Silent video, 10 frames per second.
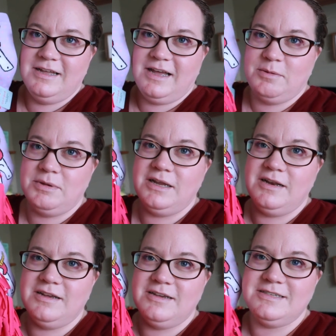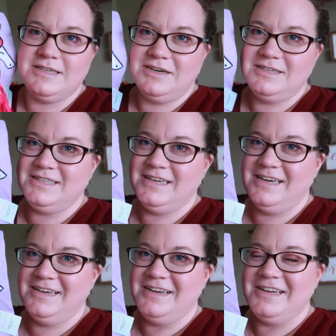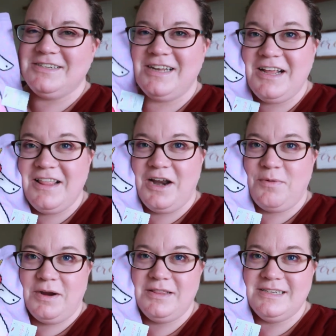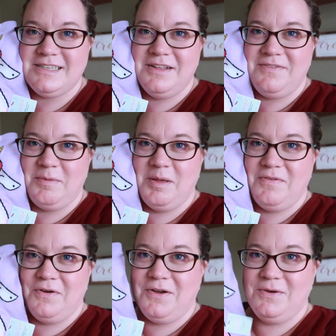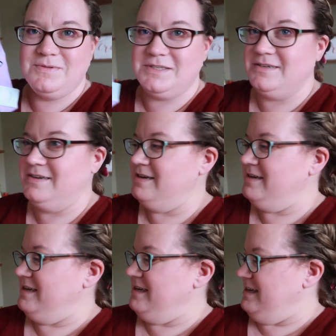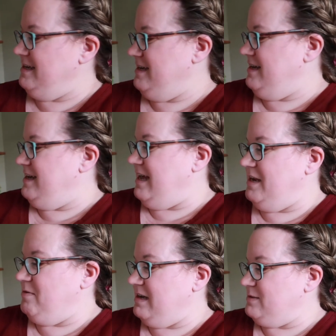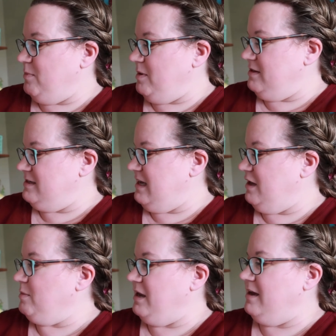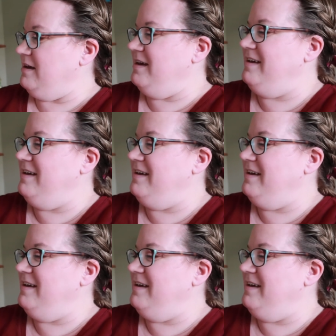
I mean, seriously, should I let her wear these in the family photos? And you guys won't be able to tell me